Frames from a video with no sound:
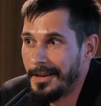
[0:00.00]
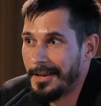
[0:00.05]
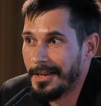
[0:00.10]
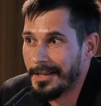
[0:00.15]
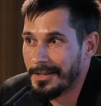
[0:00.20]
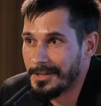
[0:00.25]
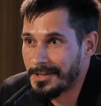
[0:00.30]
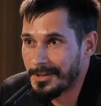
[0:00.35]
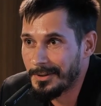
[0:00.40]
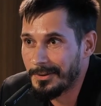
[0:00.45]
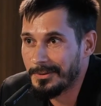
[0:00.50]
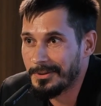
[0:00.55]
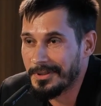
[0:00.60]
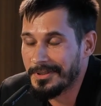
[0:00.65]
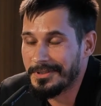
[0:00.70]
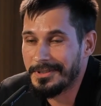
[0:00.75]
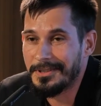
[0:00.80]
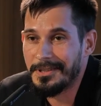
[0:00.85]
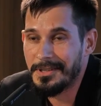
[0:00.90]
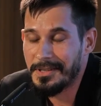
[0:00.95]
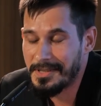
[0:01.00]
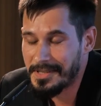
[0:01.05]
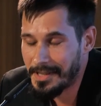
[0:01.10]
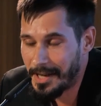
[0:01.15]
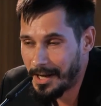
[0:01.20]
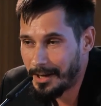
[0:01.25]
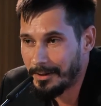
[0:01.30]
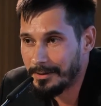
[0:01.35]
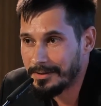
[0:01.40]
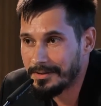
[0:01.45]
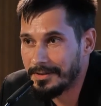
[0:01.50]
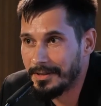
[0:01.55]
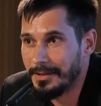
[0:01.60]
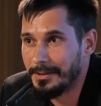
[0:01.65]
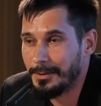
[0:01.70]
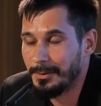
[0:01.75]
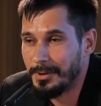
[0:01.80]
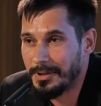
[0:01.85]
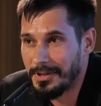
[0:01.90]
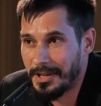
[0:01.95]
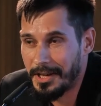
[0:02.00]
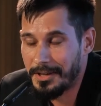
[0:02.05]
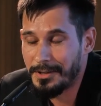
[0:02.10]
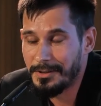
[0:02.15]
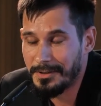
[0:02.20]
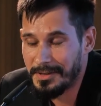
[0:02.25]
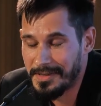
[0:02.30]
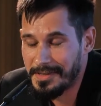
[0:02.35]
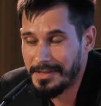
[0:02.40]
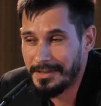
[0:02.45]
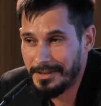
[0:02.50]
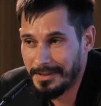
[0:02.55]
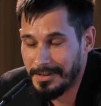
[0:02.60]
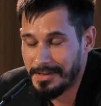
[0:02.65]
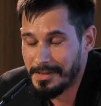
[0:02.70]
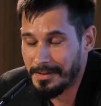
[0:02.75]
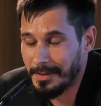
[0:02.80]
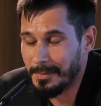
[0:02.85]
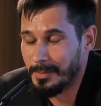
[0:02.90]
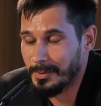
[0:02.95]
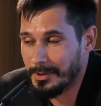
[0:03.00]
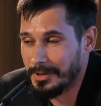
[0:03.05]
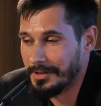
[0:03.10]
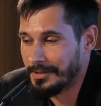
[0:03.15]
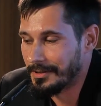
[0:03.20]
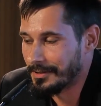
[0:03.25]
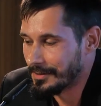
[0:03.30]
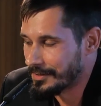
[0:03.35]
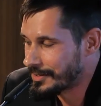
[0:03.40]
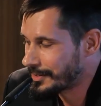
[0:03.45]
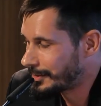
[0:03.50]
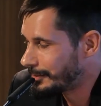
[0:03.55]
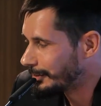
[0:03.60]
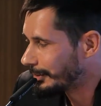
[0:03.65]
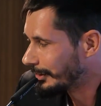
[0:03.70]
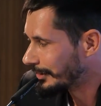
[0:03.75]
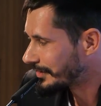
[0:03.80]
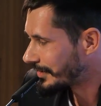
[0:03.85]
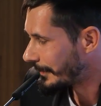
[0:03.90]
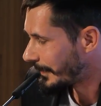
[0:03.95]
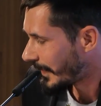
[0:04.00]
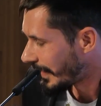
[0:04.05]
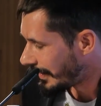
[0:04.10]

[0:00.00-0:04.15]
And so it turns out that you can actually see this in the political schools.